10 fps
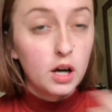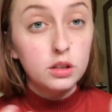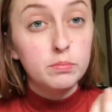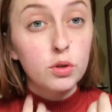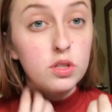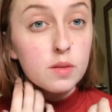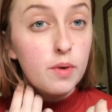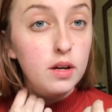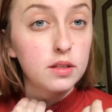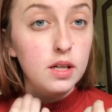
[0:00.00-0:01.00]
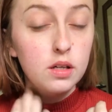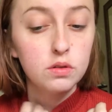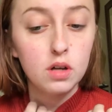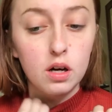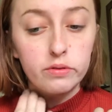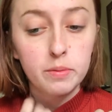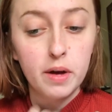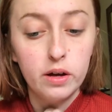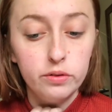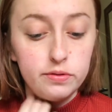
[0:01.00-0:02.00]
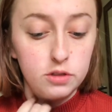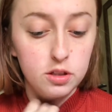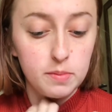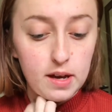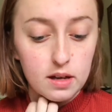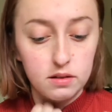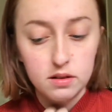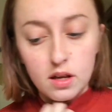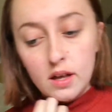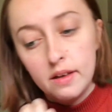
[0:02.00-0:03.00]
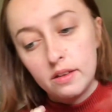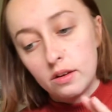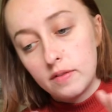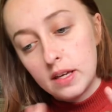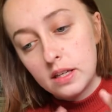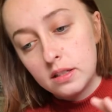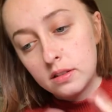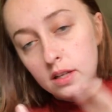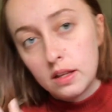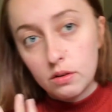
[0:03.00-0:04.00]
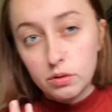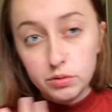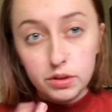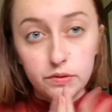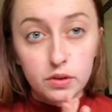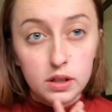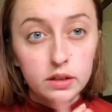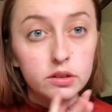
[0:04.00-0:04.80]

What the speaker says: Most of the products I use are from e.l.f. just because they're vegan and they're cruelty free,